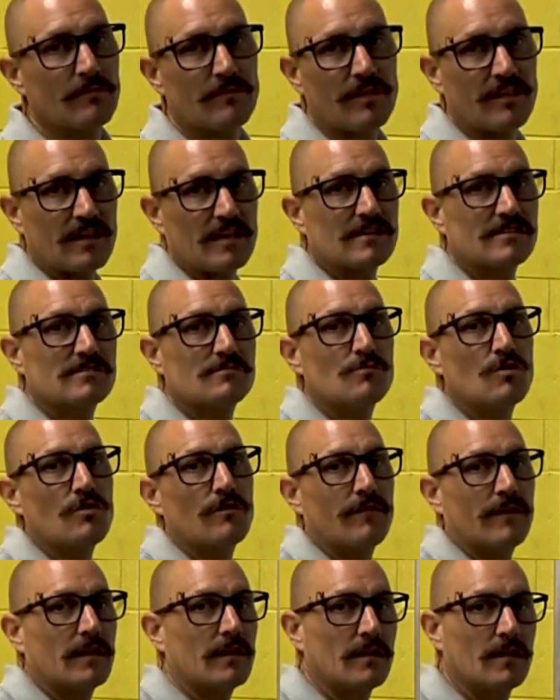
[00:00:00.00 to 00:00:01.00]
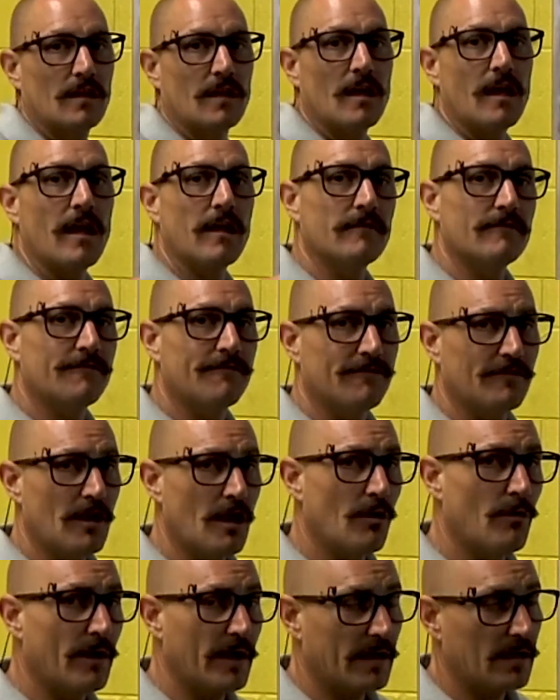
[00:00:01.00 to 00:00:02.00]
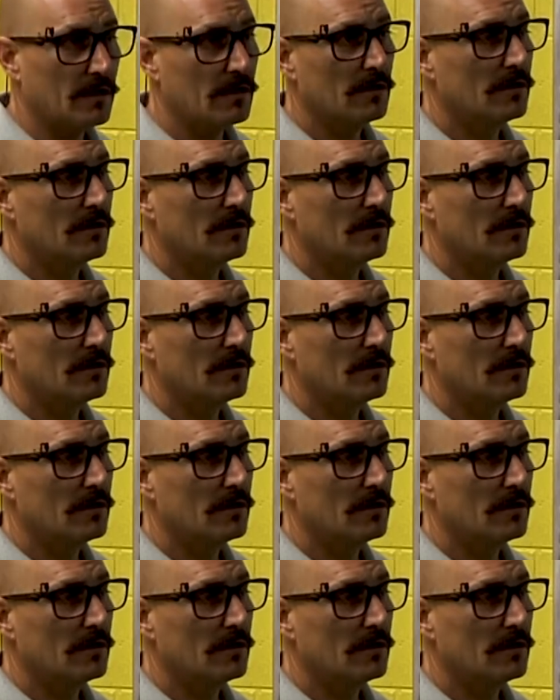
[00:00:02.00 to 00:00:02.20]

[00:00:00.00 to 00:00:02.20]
things moving and flowing